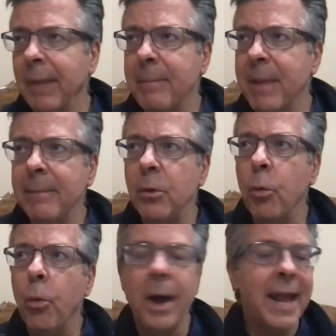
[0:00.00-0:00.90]
maybe
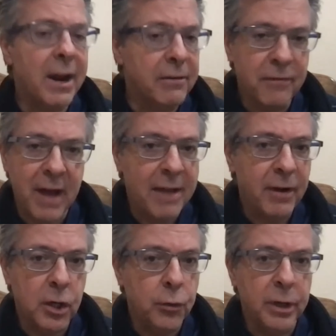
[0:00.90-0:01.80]
one out of
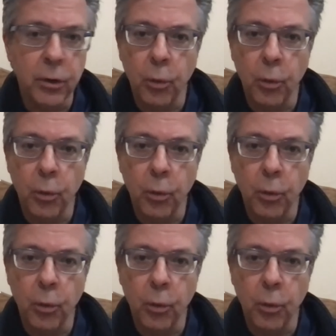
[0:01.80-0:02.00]
500 or